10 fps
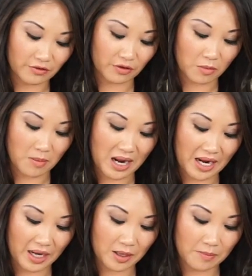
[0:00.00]
for
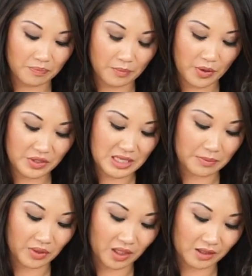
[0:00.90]
my boiled
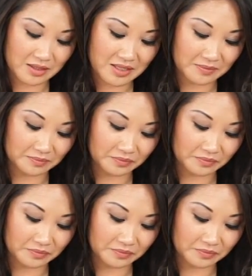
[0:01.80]
dumplings.